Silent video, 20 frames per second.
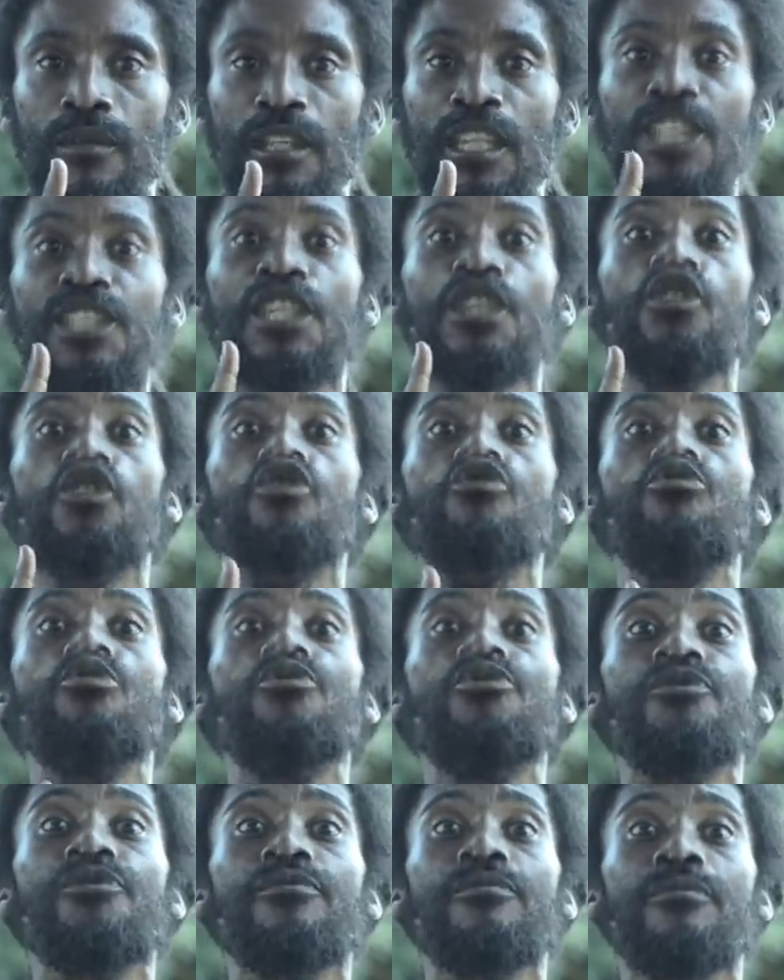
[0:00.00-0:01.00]
is in truth.
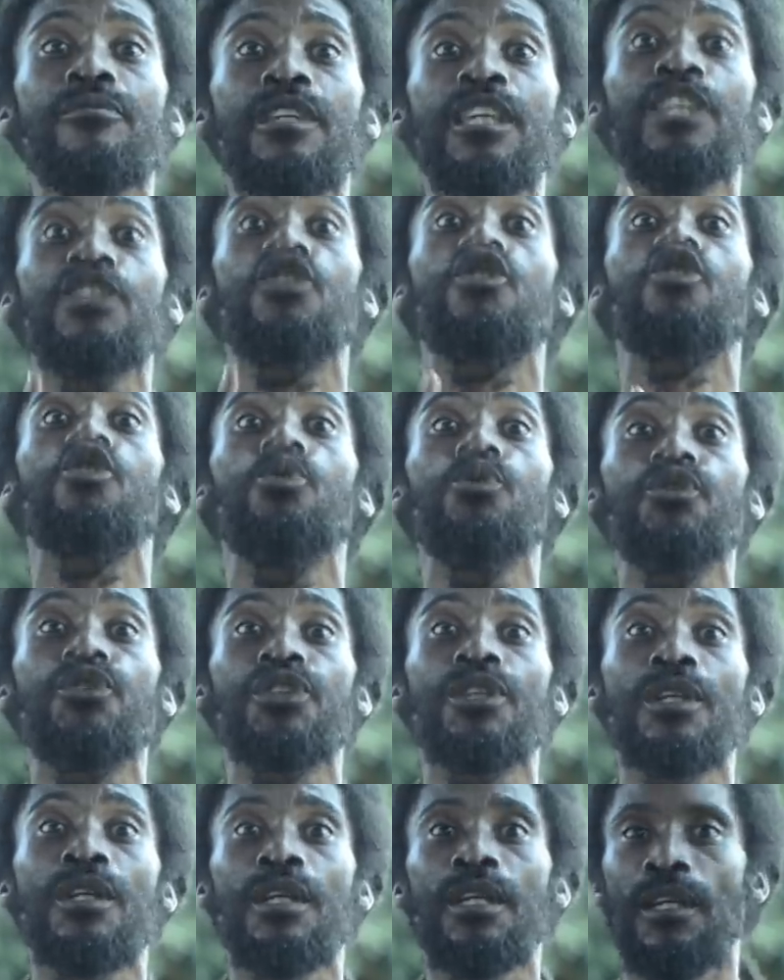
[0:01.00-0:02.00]
He is truth.
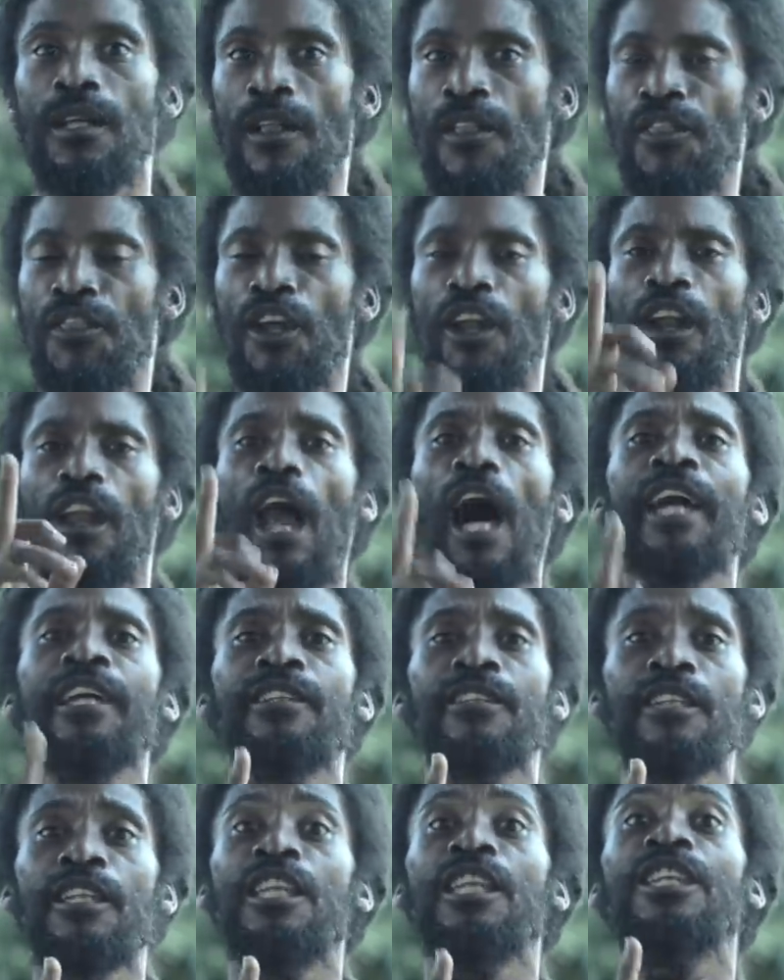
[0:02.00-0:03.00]
The light,
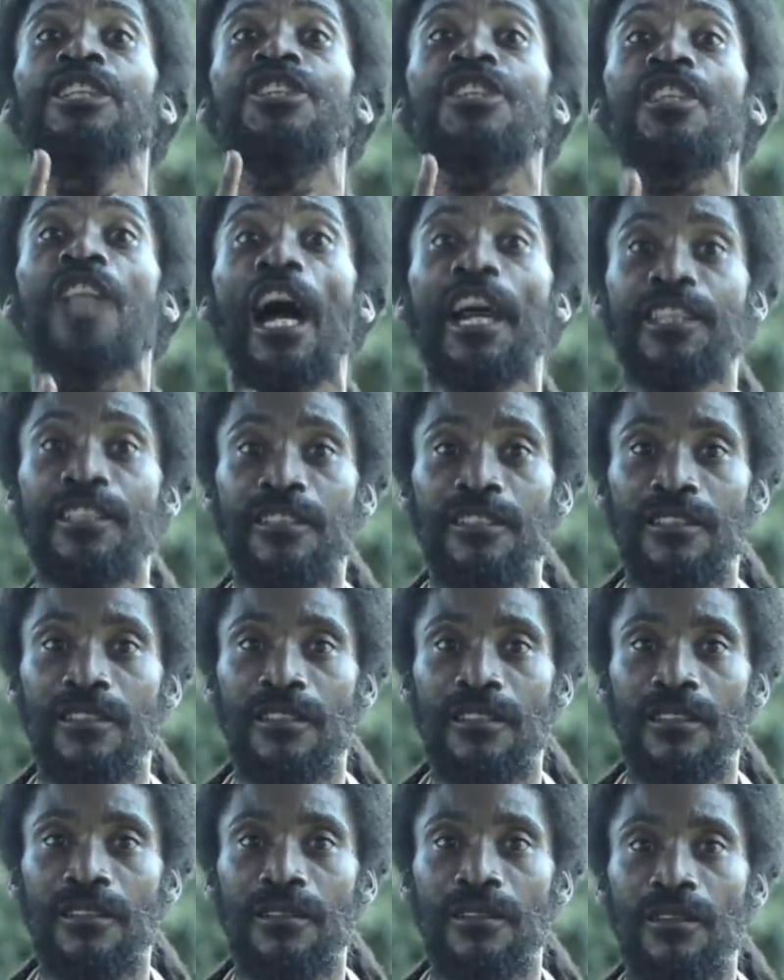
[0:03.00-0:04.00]
he is light.
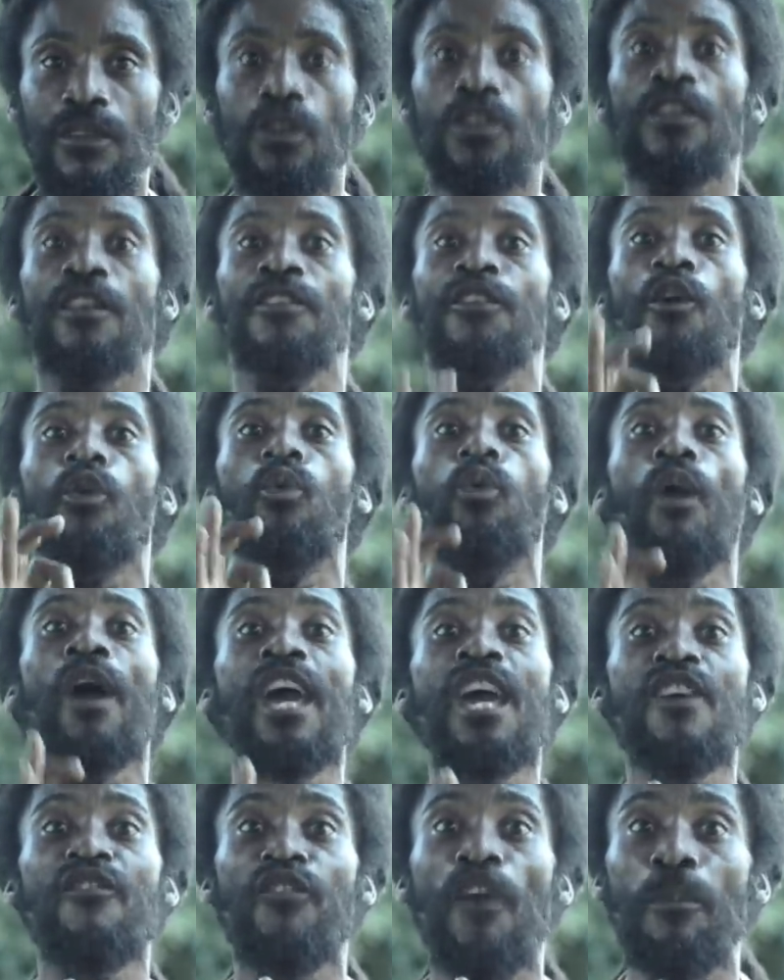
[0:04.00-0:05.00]
The
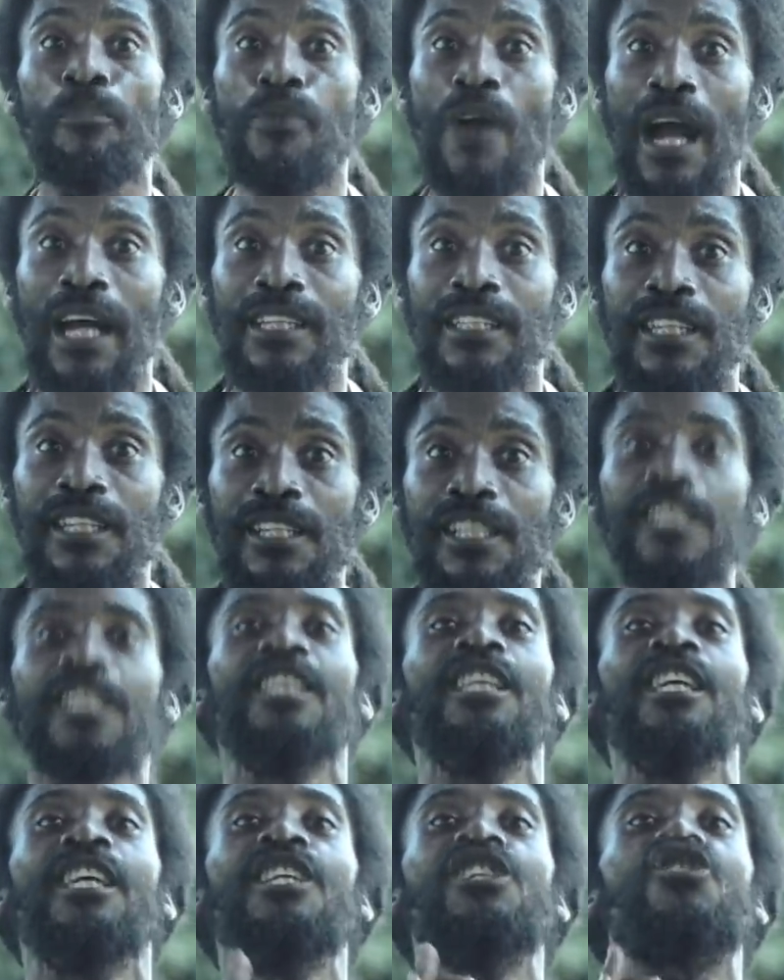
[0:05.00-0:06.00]
way for practice,
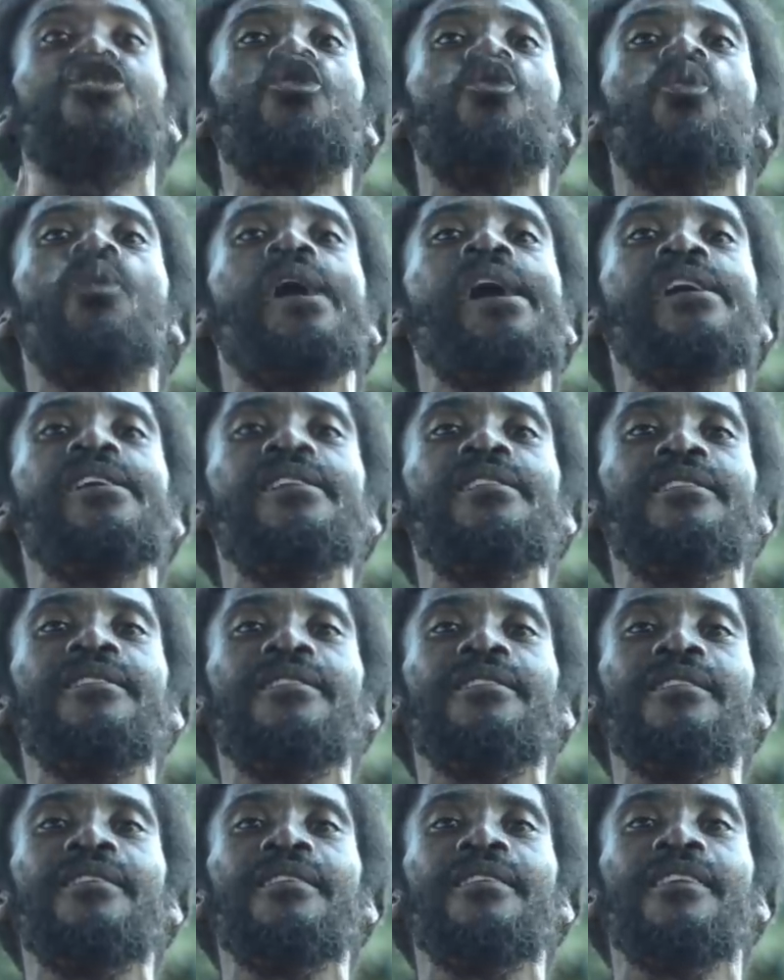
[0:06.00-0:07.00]
he is the way.
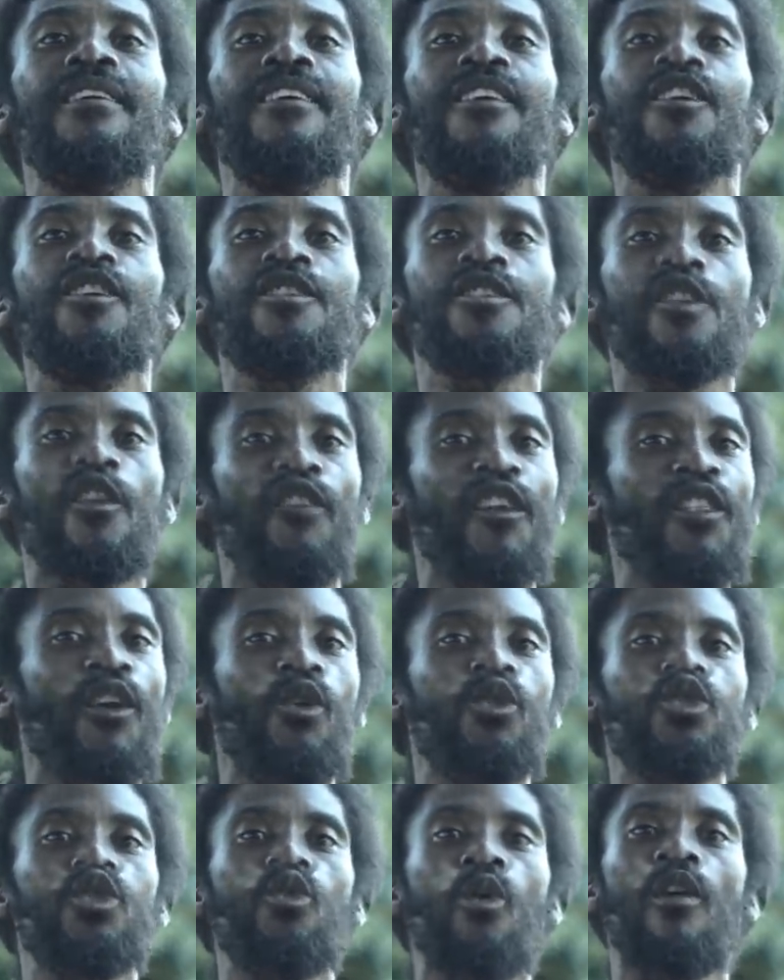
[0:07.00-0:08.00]
So for
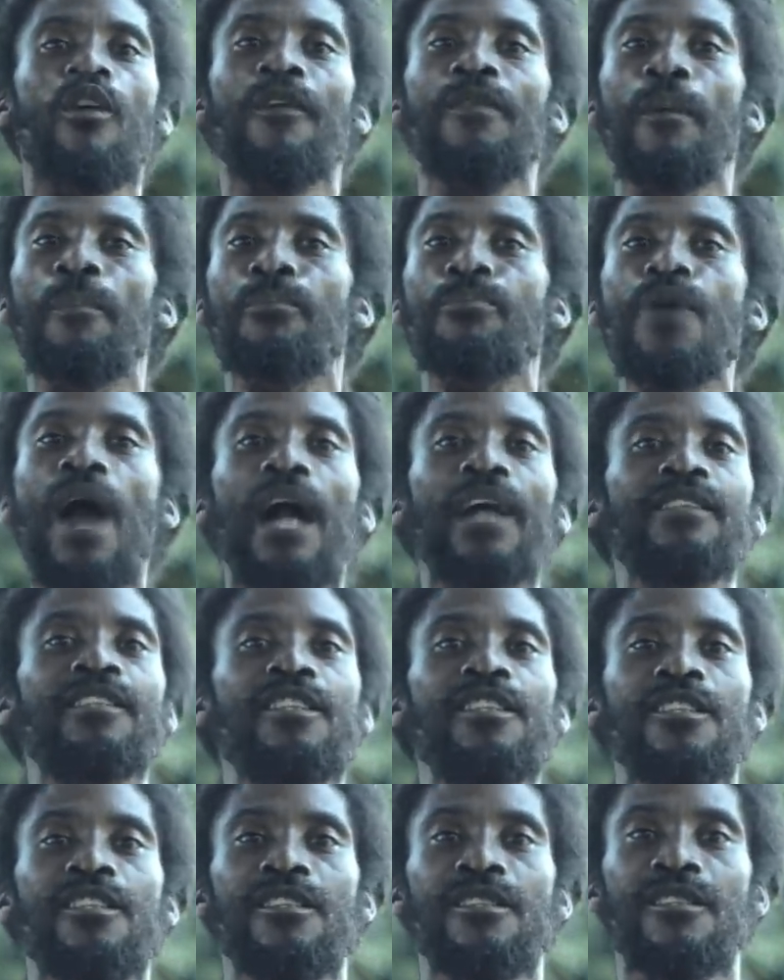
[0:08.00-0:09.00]
those who are on the
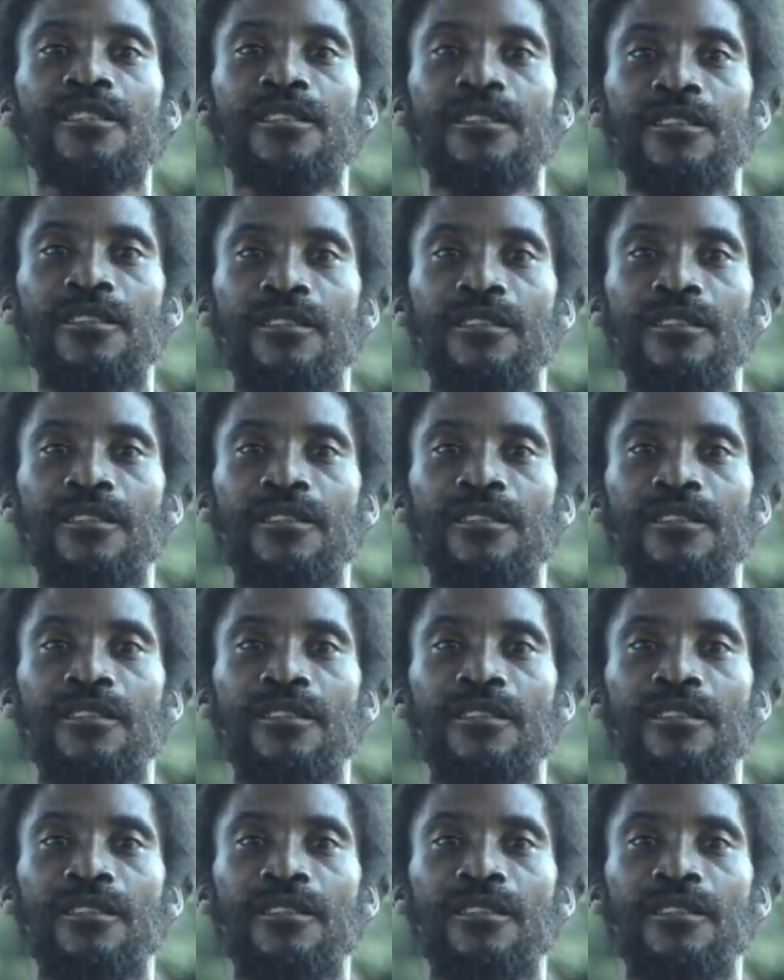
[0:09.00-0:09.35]
practice